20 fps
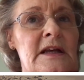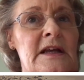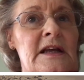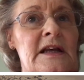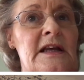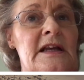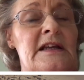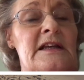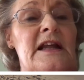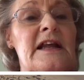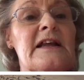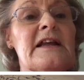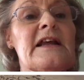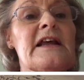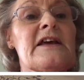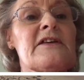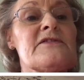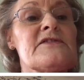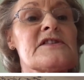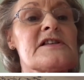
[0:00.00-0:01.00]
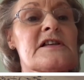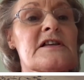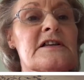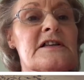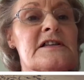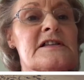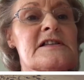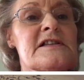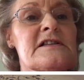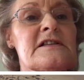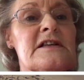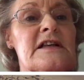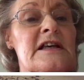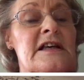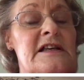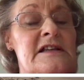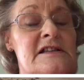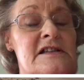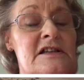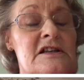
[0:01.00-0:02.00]
He then gives us
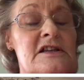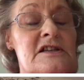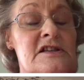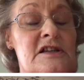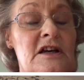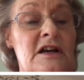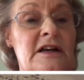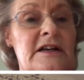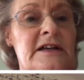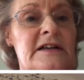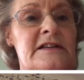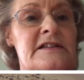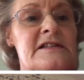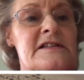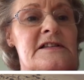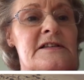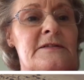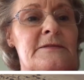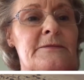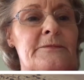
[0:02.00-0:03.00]
His desires.